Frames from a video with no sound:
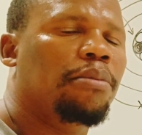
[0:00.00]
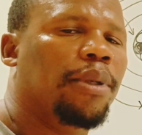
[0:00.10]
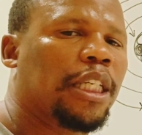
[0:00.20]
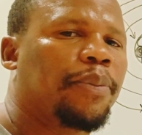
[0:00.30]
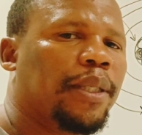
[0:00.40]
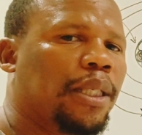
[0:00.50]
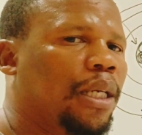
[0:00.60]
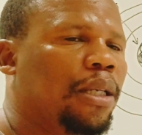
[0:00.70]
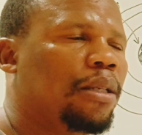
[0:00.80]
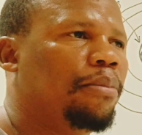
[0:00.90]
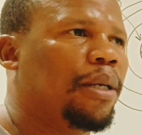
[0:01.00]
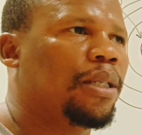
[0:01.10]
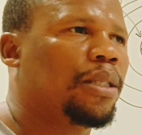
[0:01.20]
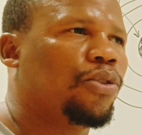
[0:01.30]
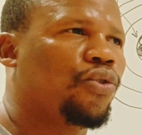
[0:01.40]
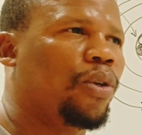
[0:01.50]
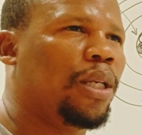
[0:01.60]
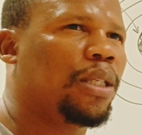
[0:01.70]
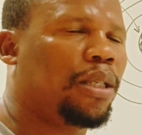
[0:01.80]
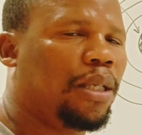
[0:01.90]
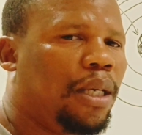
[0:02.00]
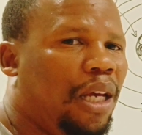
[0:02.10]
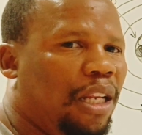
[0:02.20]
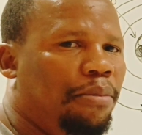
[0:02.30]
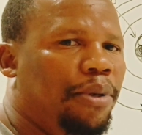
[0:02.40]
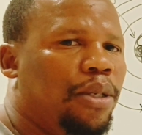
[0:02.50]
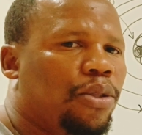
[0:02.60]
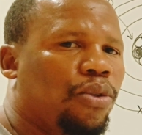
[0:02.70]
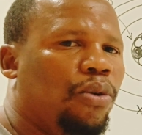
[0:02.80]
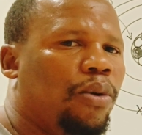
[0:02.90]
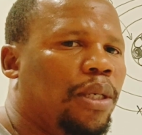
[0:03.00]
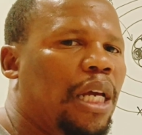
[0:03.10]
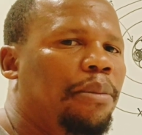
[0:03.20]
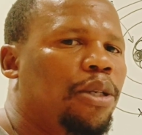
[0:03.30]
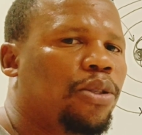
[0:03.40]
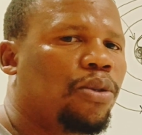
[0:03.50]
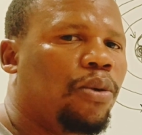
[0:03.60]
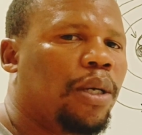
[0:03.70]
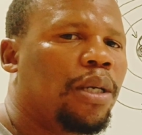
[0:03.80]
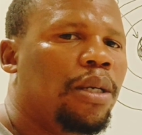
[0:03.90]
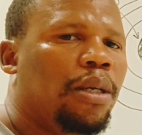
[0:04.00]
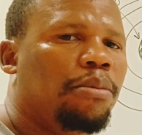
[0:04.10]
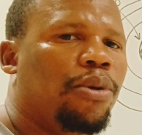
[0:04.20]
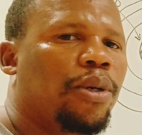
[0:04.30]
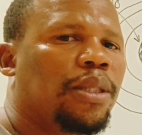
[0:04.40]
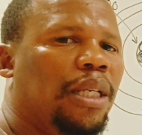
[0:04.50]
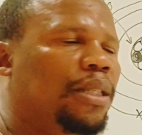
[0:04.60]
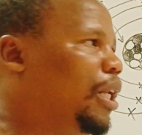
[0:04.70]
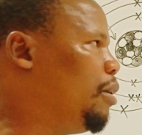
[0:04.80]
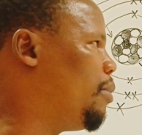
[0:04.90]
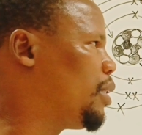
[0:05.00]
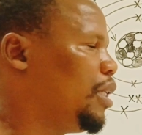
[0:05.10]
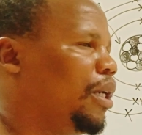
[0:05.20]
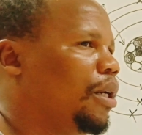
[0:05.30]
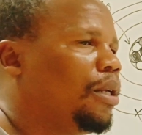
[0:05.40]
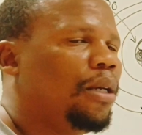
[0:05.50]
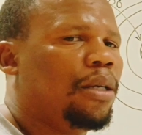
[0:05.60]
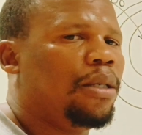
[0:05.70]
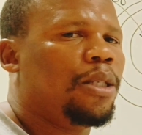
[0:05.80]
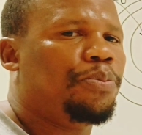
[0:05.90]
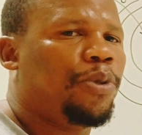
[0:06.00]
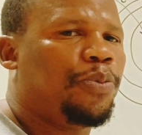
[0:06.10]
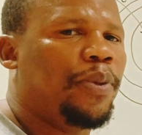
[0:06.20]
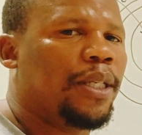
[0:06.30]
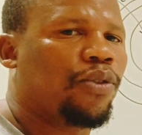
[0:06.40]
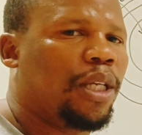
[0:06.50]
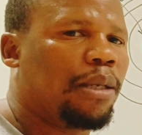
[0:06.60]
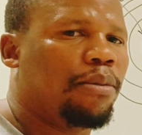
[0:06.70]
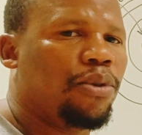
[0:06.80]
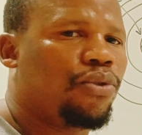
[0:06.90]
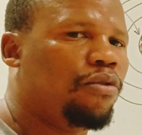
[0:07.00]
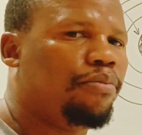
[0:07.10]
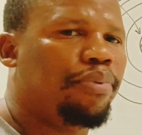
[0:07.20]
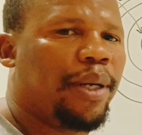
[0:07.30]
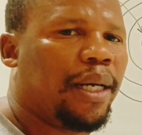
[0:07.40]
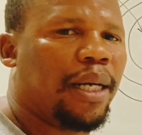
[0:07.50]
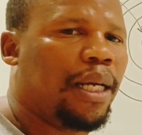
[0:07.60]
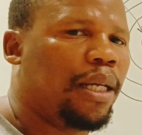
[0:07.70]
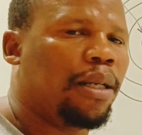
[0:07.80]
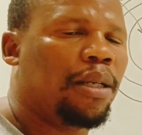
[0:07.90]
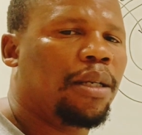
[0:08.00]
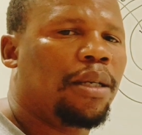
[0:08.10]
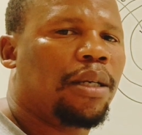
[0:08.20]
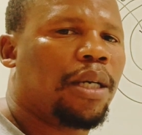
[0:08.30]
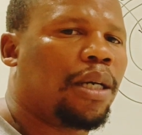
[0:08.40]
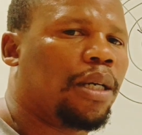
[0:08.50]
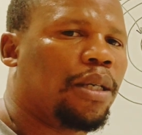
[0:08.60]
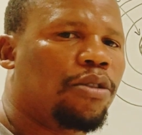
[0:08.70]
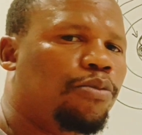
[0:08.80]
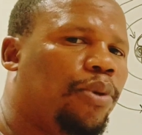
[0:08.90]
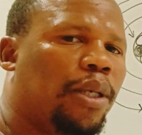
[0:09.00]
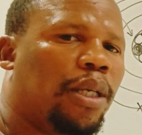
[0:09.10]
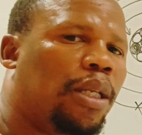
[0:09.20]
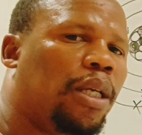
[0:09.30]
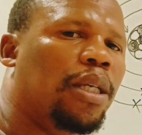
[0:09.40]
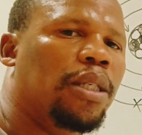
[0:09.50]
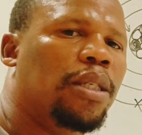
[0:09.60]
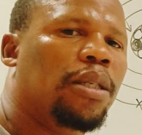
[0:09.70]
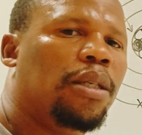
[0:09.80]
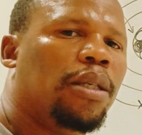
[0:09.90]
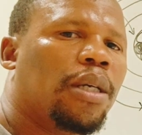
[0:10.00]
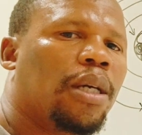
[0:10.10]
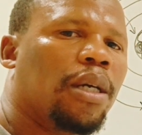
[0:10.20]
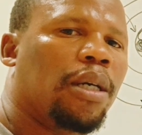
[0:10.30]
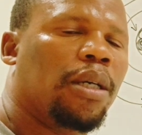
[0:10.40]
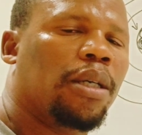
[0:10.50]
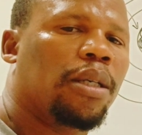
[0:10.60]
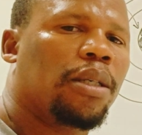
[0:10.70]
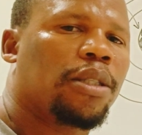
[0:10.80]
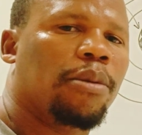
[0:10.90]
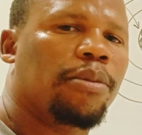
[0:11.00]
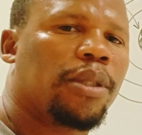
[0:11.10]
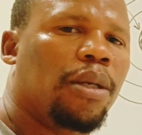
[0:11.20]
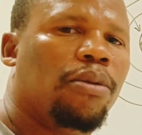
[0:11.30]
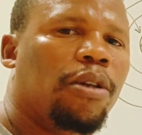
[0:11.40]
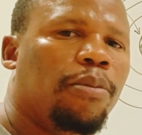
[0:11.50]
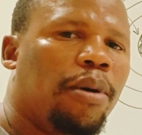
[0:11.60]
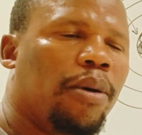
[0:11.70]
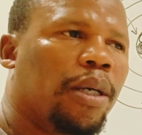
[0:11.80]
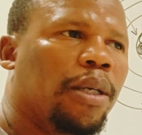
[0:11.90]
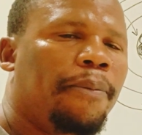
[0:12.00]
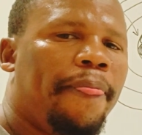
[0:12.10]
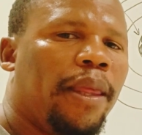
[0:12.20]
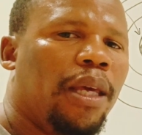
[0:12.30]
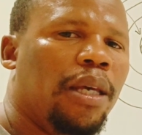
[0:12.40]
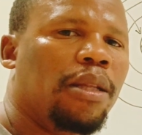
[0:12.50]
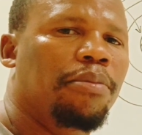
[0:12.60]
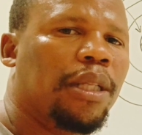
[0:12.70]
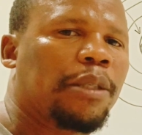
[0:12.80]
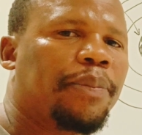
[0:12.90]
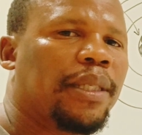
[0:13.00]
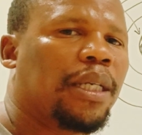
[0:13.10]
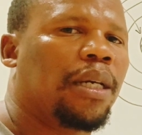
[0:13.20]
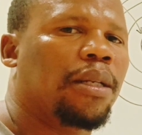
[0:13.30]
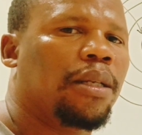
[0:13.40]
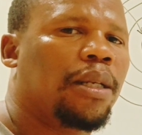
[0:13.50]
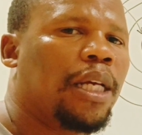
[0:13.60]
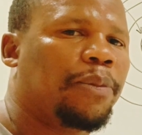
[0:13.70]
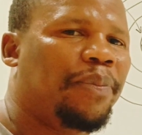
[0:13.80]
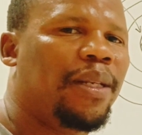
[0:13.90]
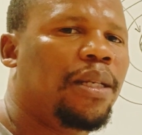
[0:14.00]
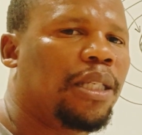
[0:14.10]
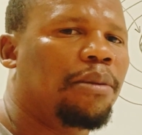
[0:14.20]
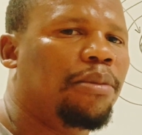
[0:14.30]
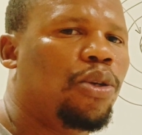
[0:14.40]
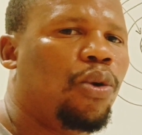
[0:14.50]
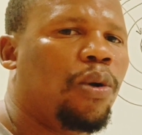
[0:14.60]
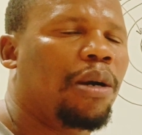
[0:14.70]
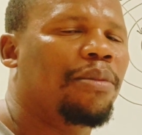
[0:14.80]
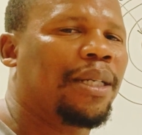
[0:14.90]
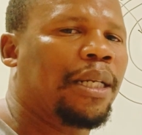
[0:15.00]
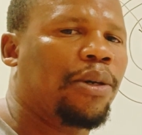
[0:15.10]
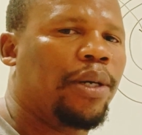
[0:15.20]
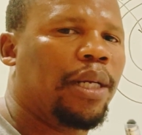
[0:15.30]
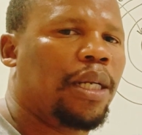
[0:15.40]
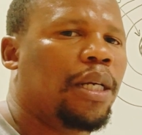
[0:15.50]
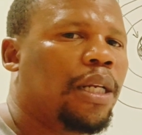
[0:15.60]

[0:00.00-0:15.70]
meters per second. But so this is a little bit slower. They are a bit slower because not massinya speed is only about 2.98 times 10 to the power 8 meters per second. The speed is a bit lower. But around the